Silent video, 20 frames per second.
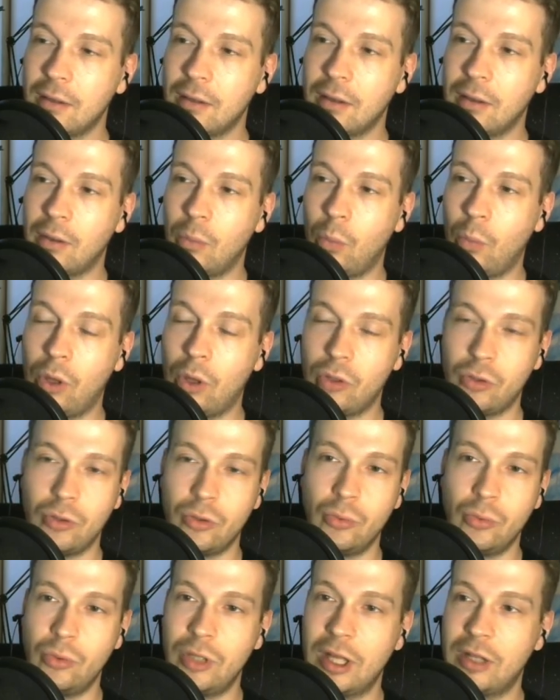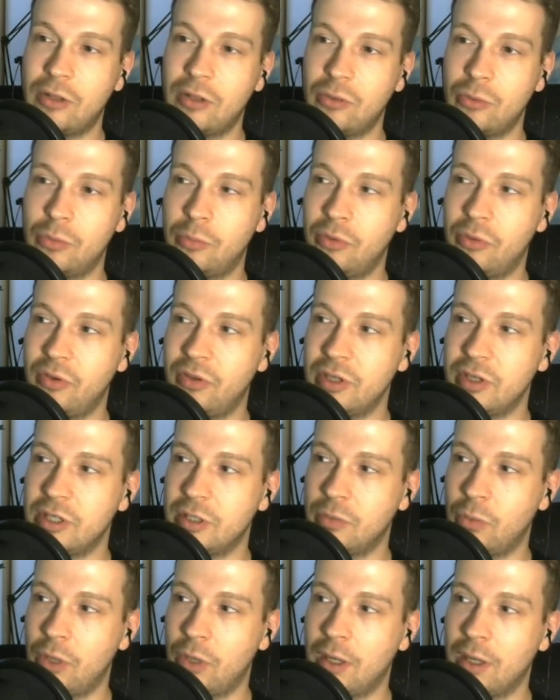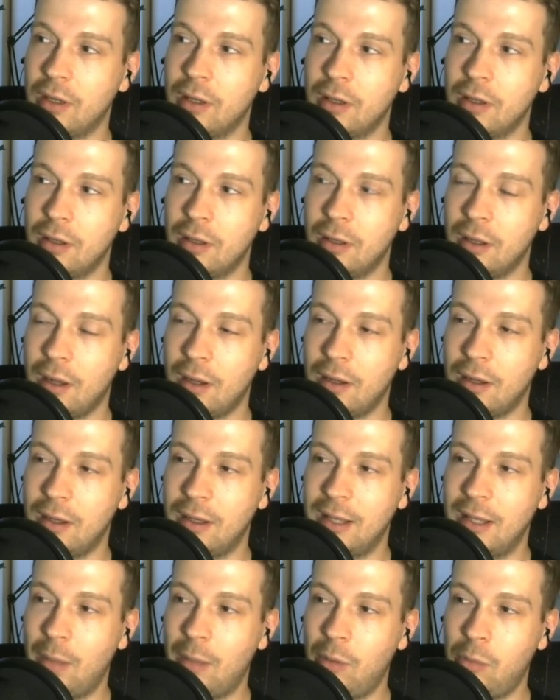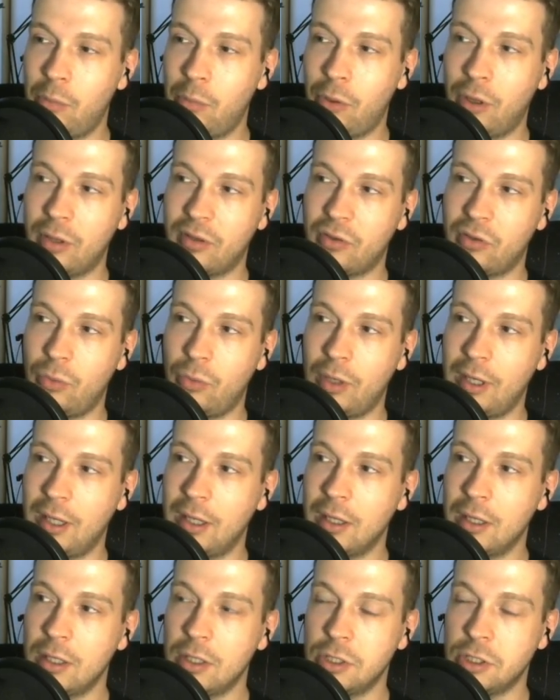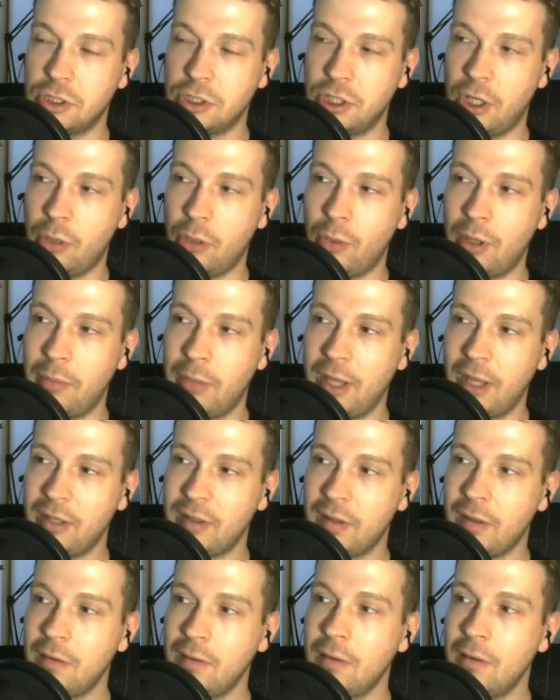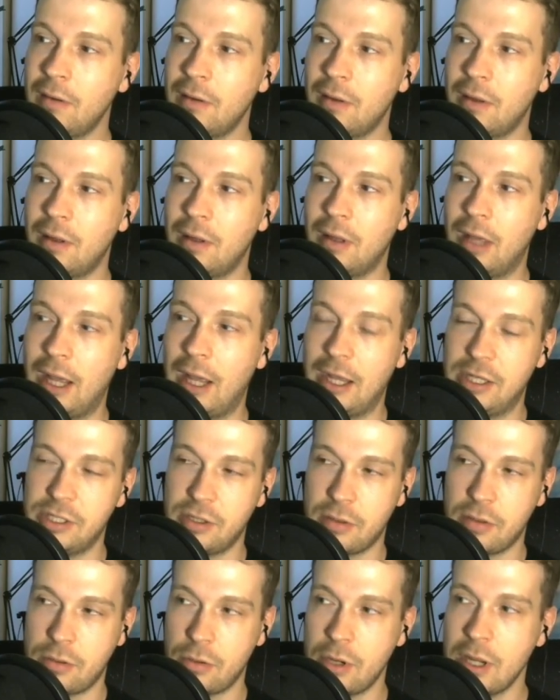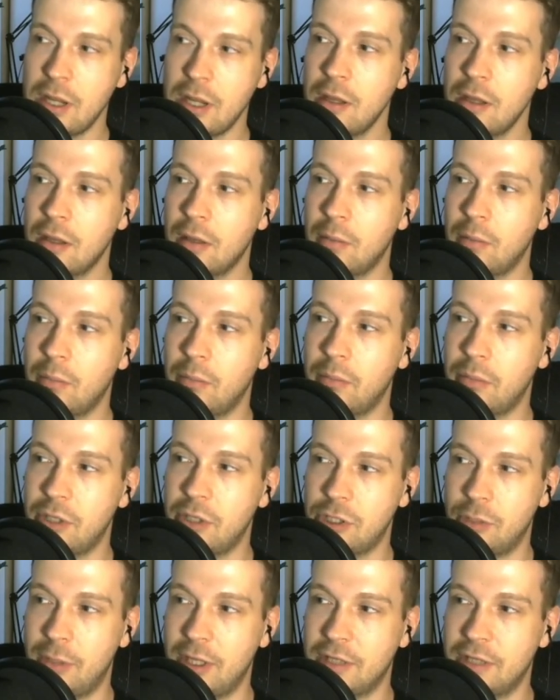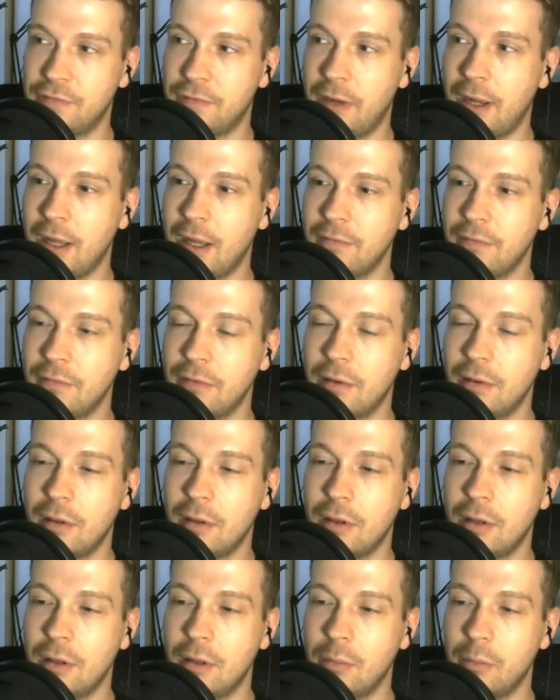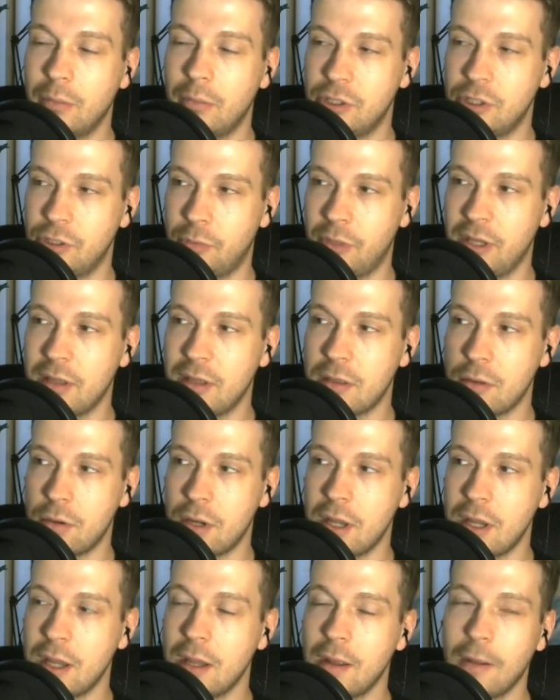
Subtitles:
Want to get to a position where the double pawns really show and matter. h3, bishop h5, bishop e3,